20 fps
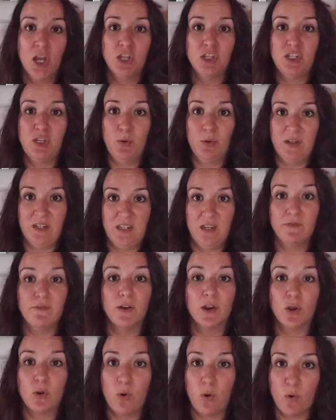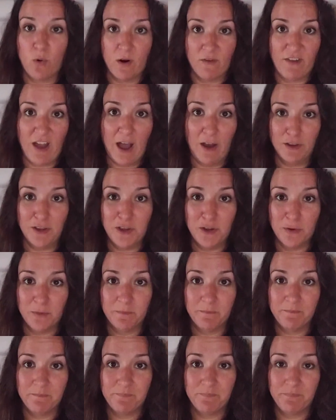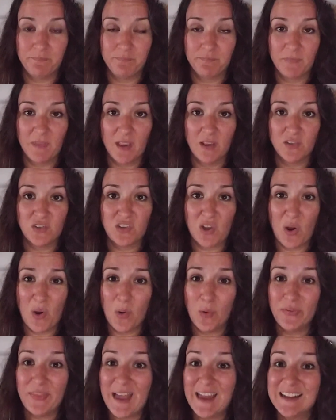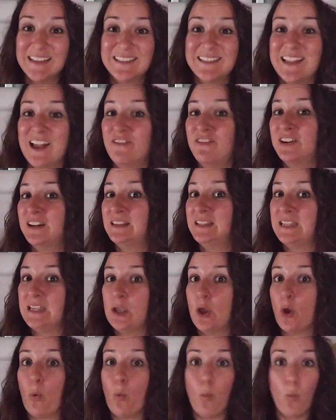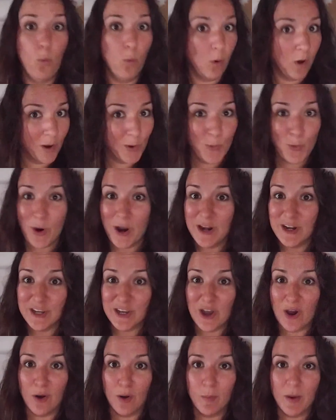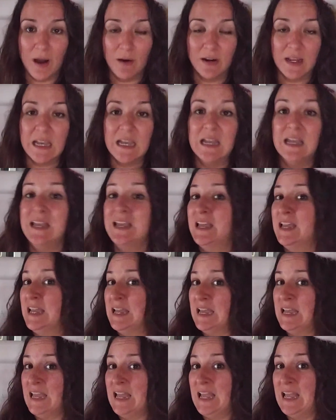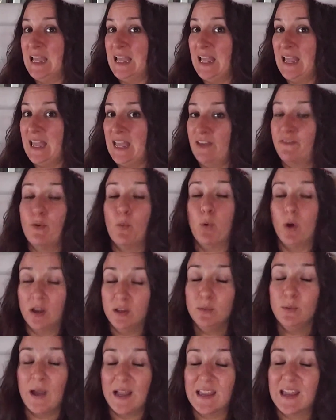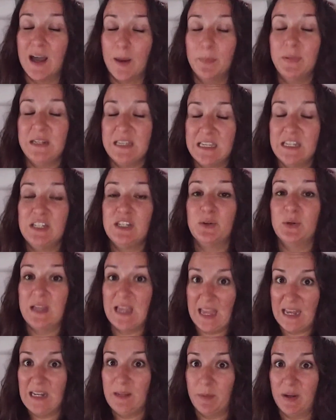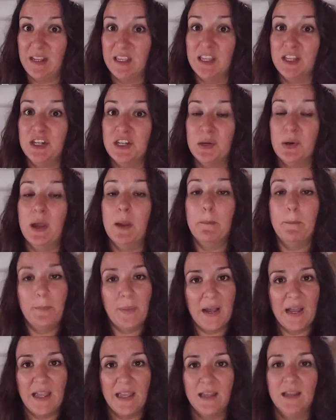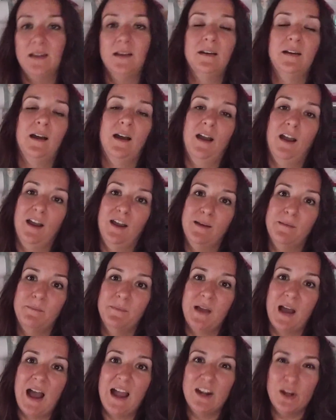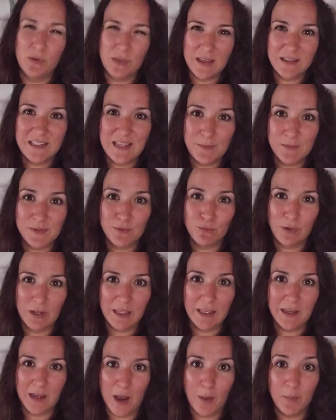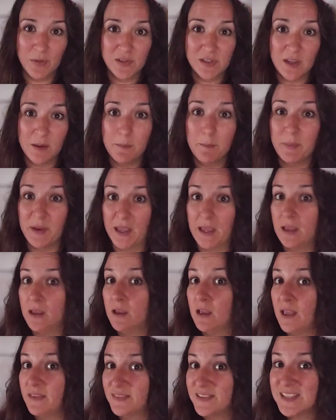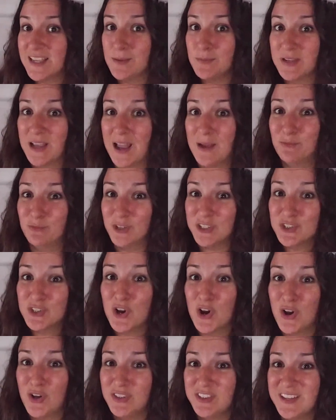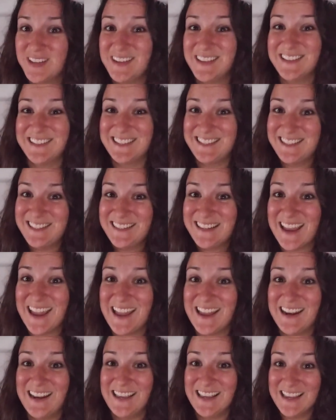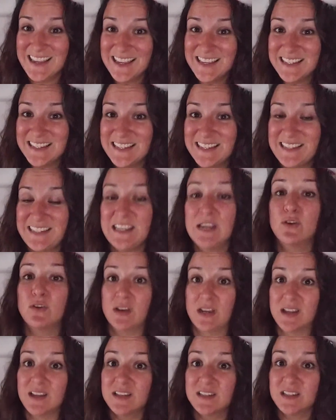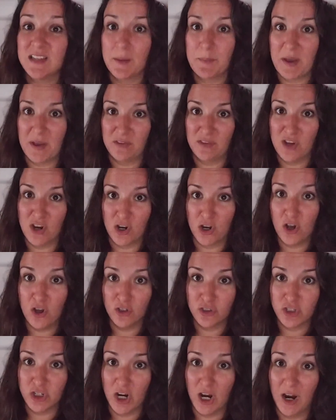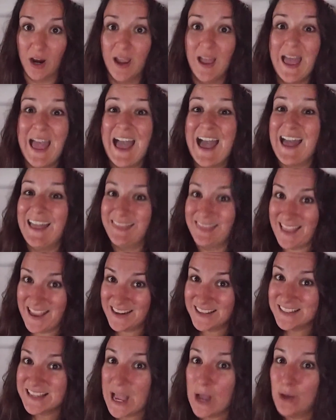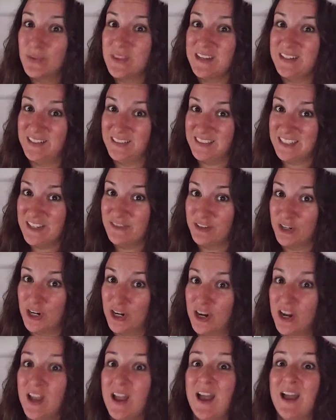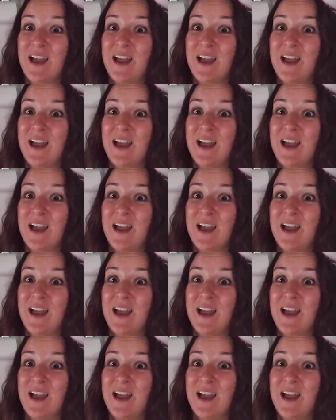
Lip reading: to a different core value. So that is definitely one way to go about it. If a worldwide company can do it, anybody can do it. But I know that seems really cumbersome, but at the same time, Ritz-Carlton is dead serious about their culture, and that is how they deliver